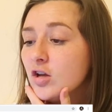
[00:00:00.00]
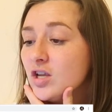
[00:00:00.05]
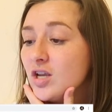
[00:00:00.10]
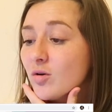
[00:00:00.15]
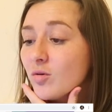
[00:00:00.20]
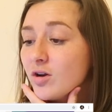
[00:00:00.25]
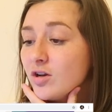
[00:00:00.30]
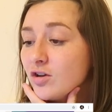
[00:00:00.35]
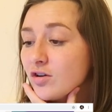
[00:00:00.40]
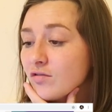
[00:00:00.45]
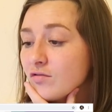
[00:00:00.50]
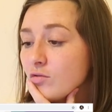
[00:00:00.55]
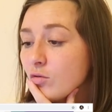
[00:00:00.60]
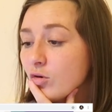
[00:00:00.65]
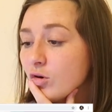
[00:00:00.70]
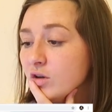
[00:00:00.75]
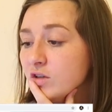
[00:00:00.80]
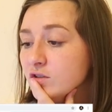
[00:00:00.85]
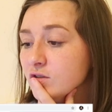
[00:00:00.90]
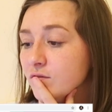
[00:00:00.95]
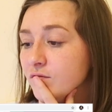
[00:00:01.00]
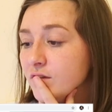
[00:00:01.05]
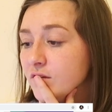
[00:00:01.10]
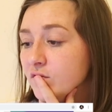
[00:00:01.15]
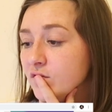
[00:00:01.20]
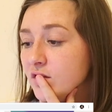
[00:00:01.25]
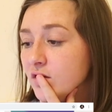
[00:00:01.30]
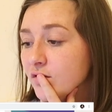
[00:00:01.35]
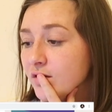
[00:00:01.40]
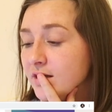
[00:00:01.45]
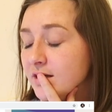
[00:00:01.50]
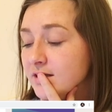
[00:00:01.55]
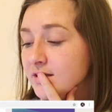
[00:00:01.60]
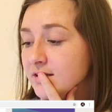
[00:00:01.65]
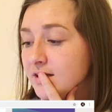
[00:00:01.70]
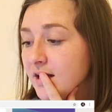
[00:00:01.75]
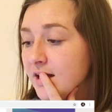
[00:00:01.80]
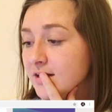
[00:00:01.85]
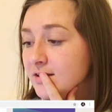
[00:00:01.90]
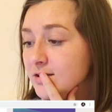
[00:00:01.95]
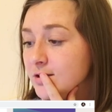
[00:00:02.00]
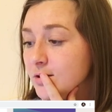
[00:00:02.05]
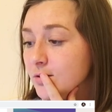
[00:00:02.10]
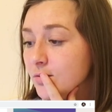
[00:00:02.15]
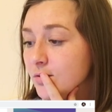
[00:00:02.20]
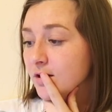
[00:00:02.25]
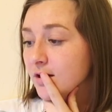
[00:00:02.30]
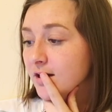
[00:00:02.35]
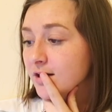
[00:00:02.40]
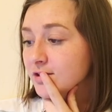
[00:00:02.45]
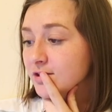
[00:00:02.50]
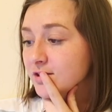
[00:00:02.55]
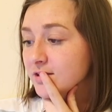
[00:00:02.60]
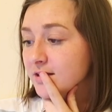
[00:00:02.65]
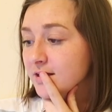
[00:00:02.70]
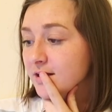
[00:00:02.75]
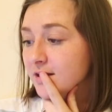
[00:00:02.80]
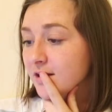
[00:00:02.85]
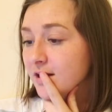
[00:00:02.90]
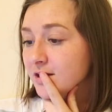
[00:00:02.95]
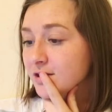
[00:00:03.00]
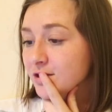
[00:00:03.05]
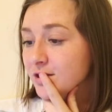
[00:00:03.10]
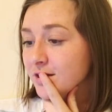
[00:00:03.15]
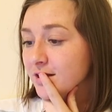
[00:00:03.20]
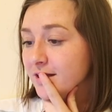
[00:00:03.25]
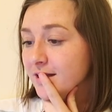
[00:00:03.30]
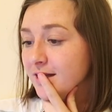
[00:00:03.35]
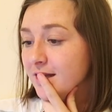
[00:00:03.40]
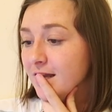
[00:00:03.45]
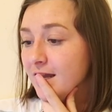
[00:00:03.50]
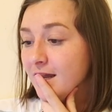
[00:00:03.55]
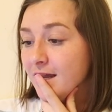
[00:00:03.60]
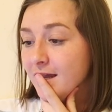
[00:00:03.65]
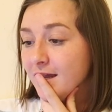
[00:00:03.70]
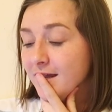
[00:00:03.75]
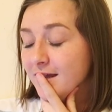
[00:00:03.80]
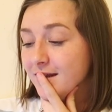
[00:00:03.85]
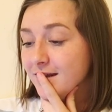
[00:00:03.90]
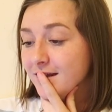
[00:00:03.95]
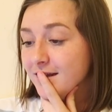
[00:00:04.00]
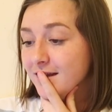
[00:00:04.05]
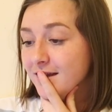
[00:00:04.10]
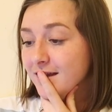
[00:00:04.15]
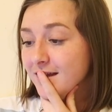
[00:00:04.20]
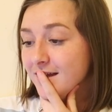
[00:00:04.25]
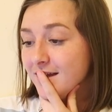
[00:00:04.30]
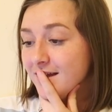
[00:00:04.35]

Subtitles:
You were in your 40s or 50 on the inside, so you cautiously, logically, and...